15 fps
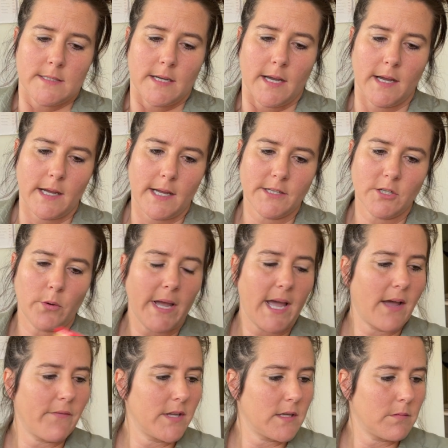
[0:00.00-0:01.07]
I don't
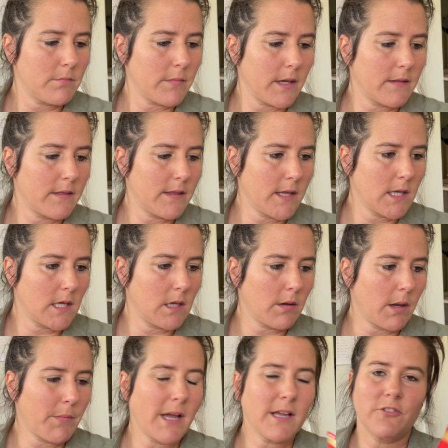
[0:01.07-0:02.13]
have it in my thingy.
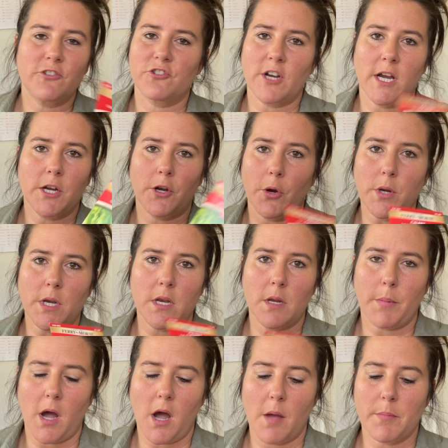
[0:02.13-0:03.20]
I might just try to grow it in a
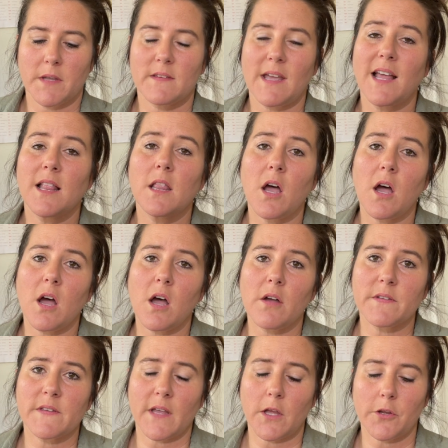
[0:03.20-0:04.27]
pot because I
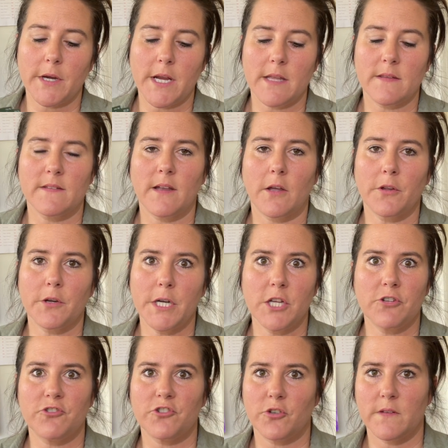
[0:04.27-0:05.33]
love celery. And celery
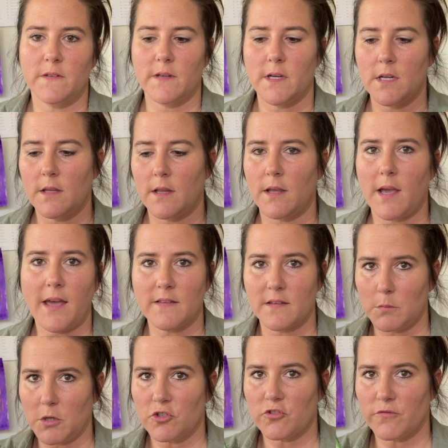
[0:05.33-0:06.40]
and juicing, it has
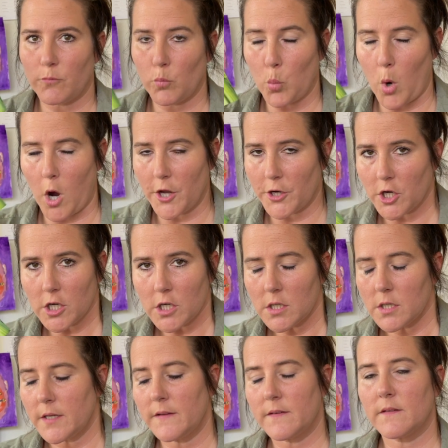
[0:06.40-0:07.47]
so much water.
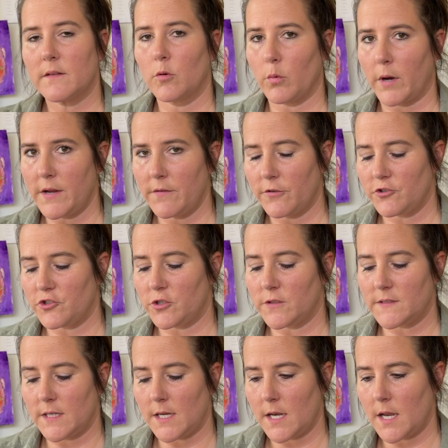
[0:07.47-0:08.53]
It's great for
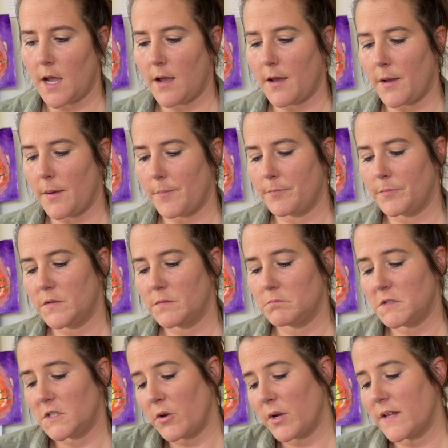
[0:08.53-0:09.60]
juicing.
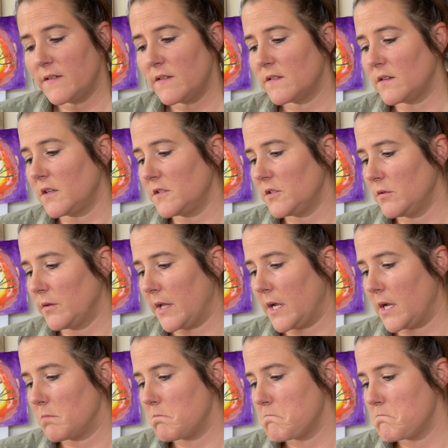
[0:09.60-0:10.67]
So I guess it's not too
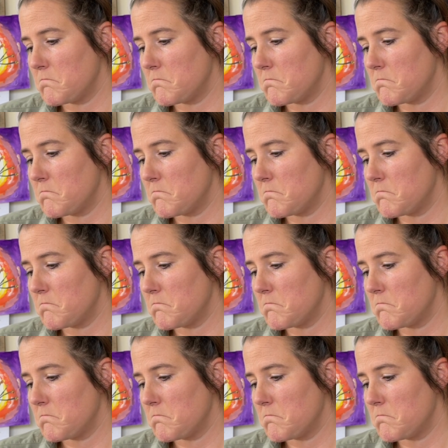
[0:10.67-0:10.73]
late.